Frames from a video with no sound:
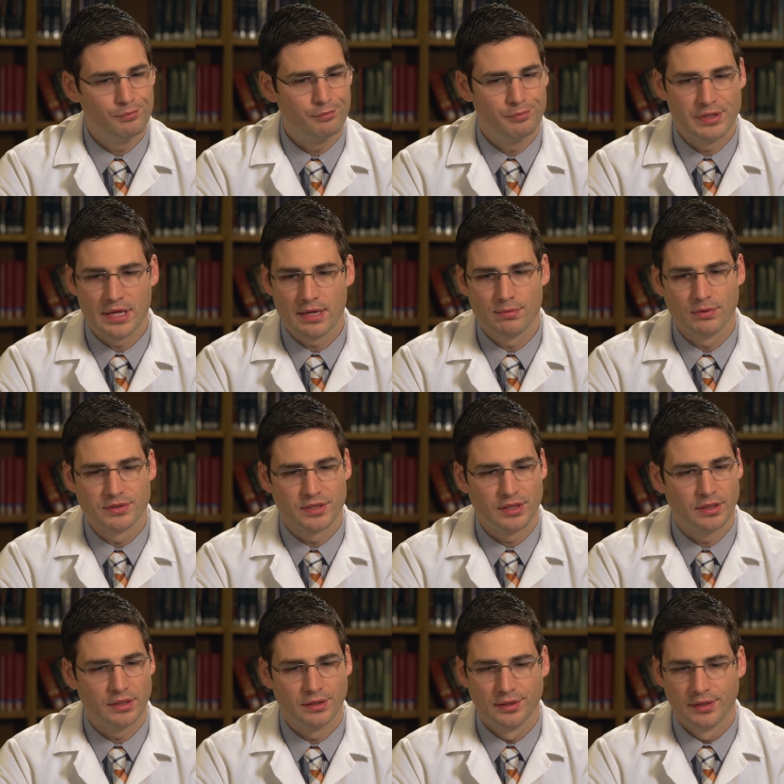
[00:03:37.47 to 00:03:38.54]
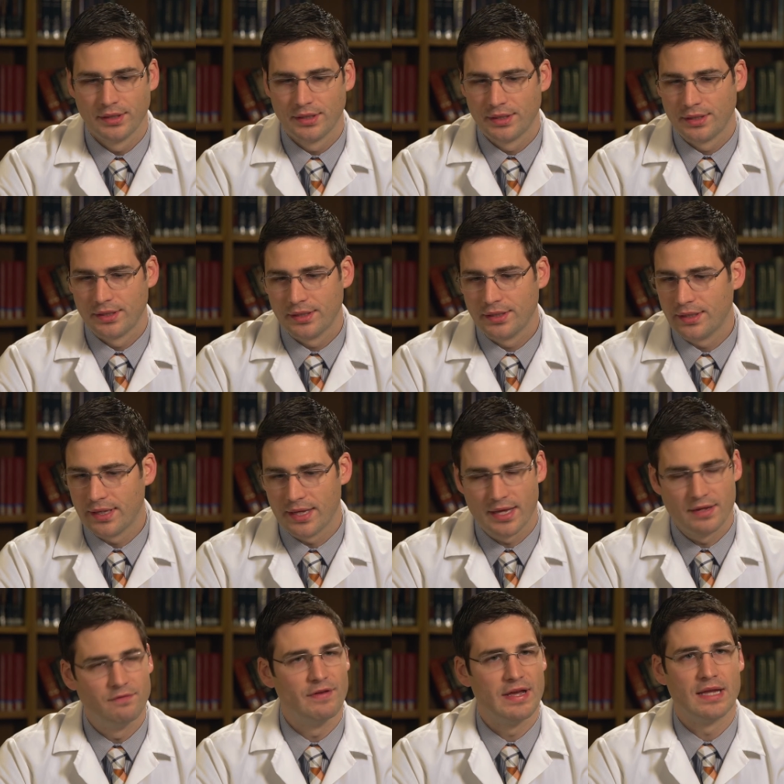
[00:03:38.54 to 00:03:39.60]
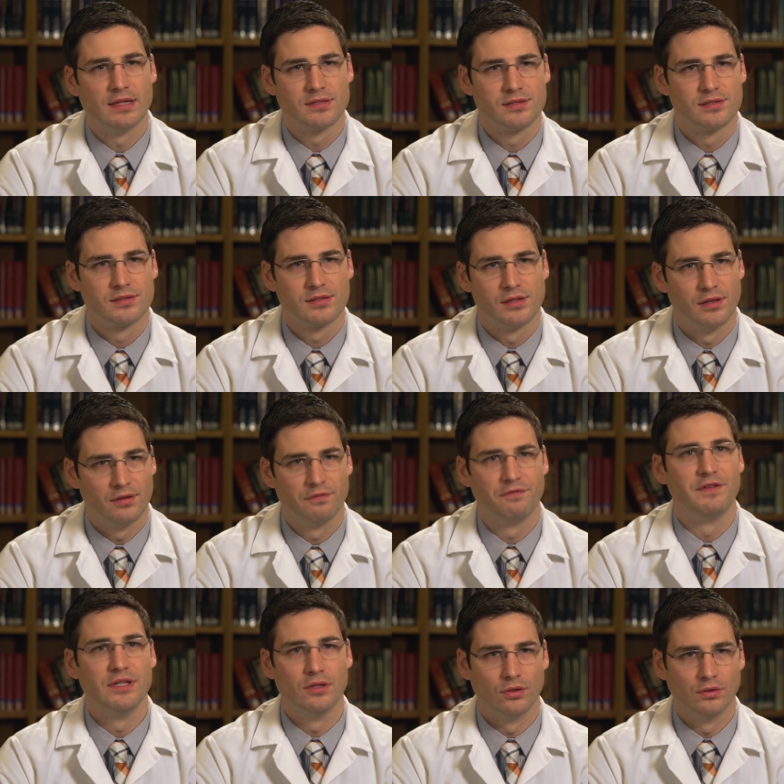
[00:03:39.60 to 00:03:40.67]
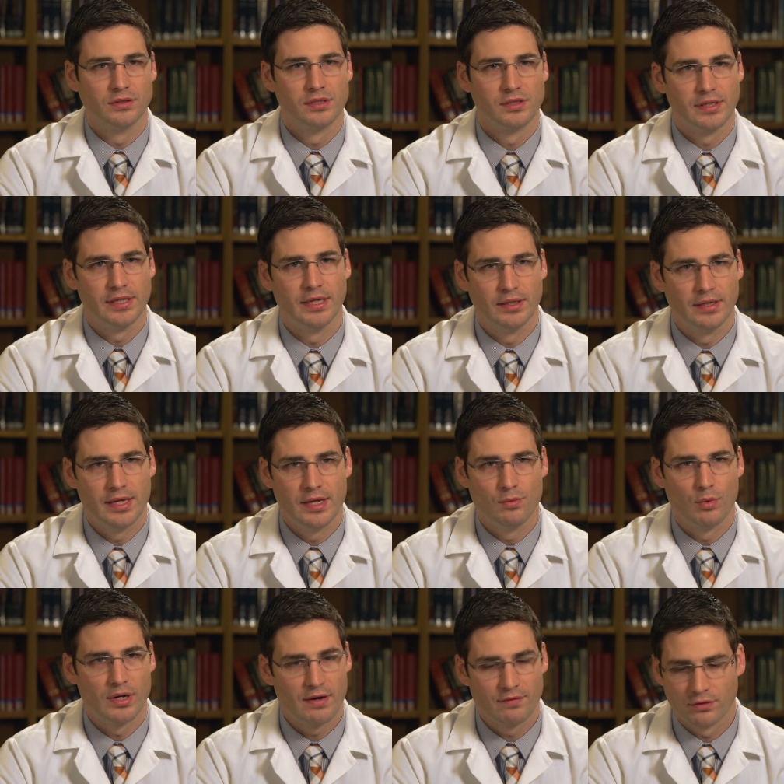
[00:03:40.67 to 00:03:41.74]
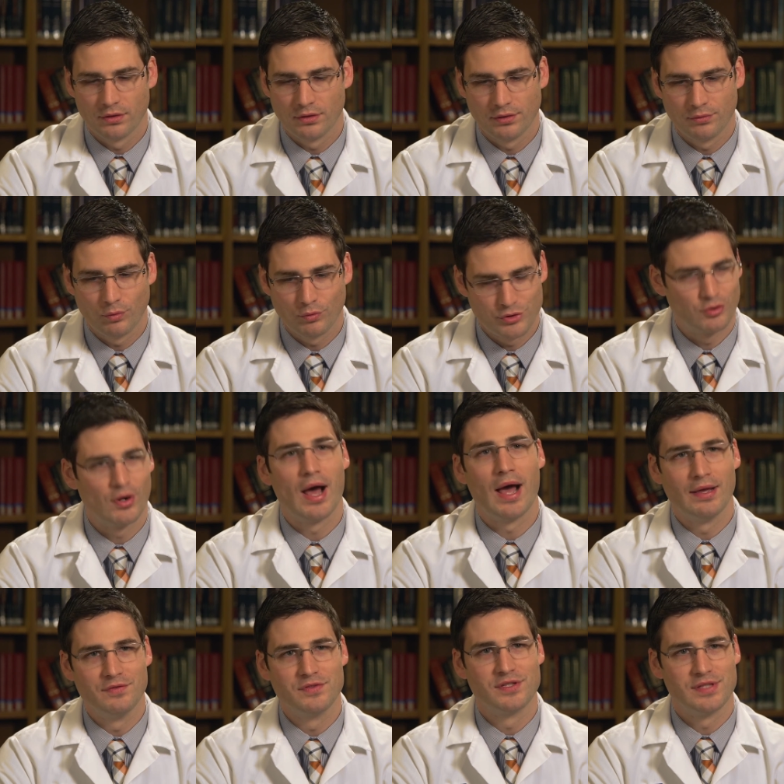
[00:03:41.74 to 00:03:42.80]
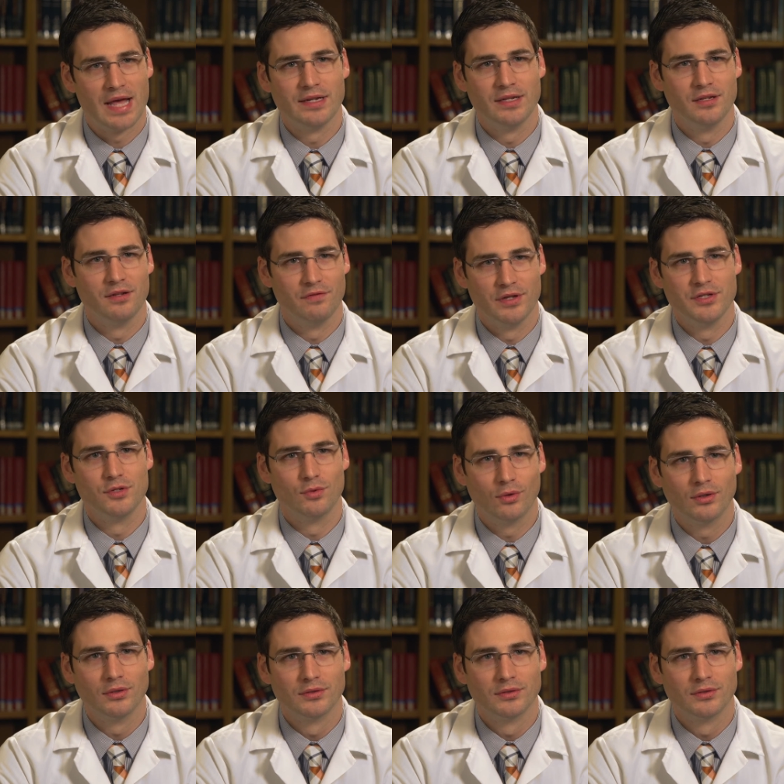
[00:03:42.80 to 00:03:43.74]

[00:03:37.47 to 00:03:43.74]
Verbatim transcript: be able to advance the field in, in whatever drives that individual.